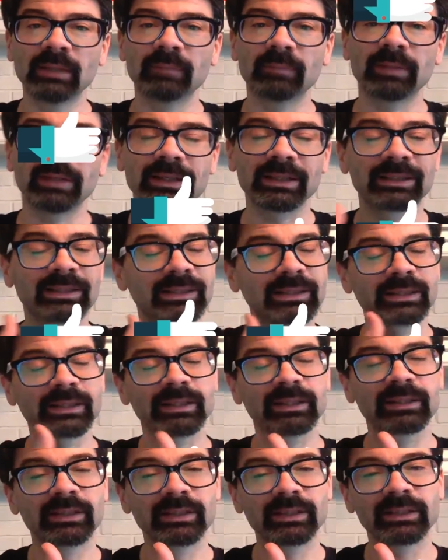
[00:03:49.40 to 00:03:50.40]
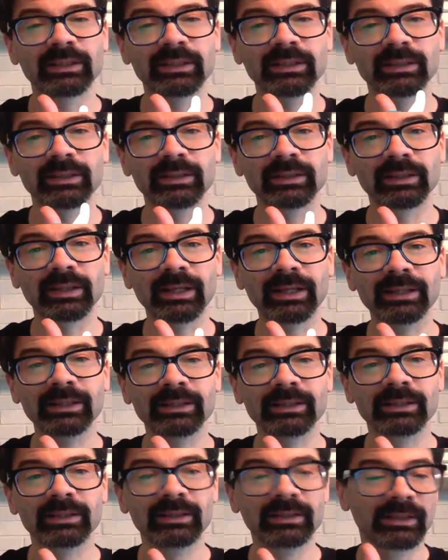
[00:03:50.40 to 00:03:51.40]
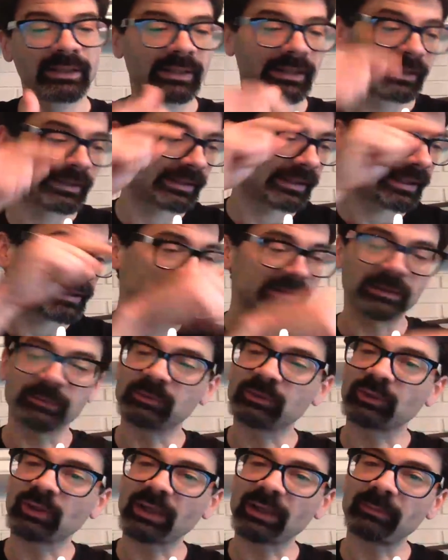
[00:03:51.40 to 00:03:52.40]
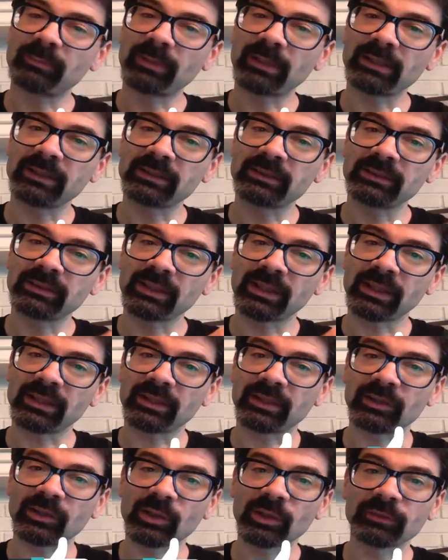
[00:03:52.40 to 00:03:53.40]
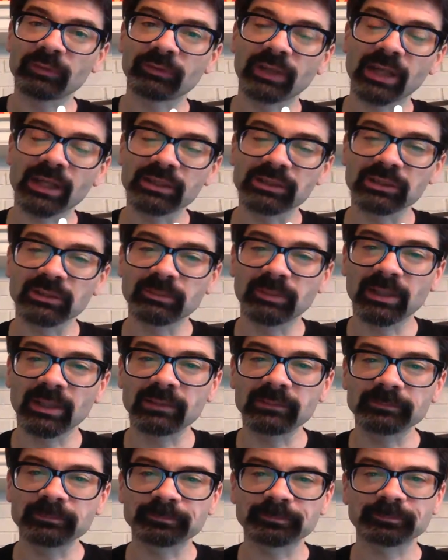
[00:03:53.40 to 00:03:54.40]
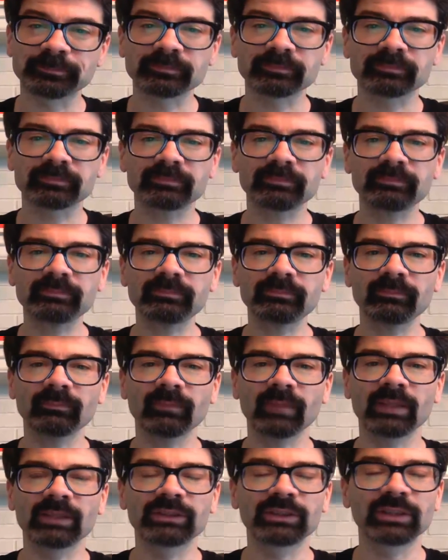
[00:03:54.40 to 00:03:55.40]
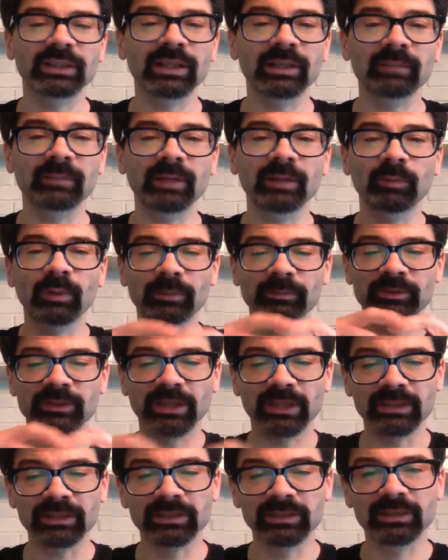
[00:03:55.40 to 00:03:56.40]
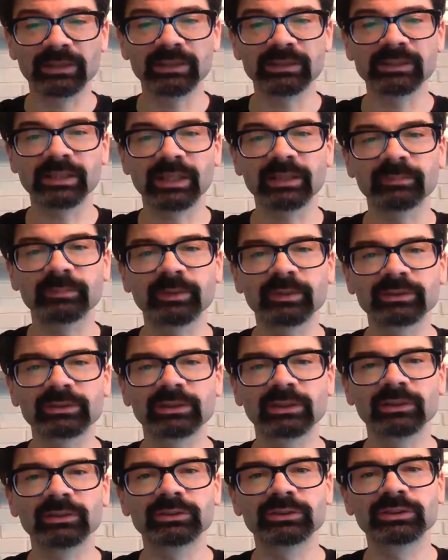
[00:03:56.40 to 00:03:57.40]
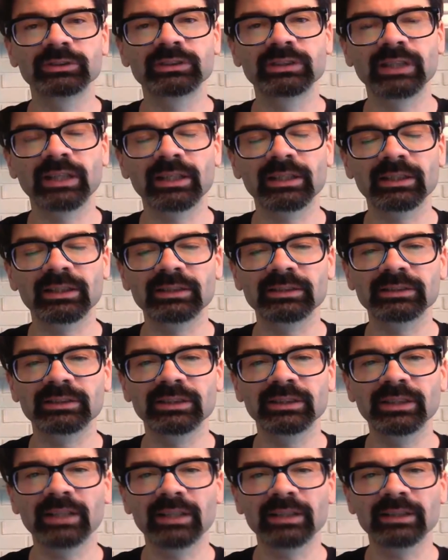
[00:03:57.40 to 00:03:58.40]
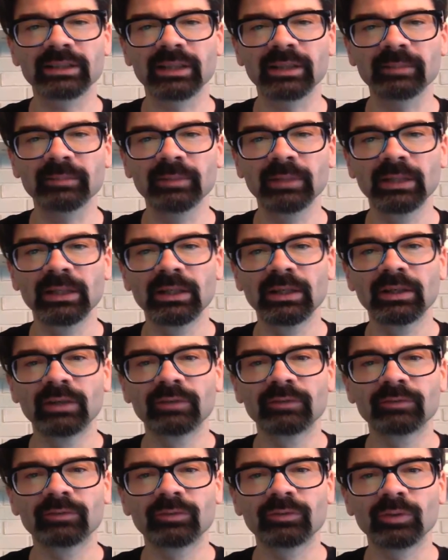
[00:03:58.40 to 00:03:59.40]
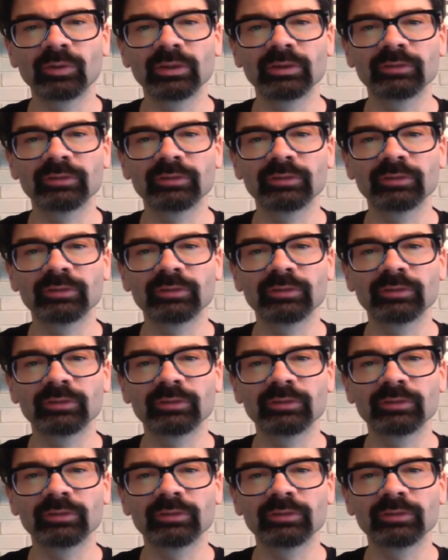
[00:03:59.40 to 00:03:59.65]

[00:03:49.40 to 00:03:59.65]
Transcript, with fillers: by clicking the like, hit that subscribe button and the notification bell. Check out my website, designbuildsolutionsllc.com for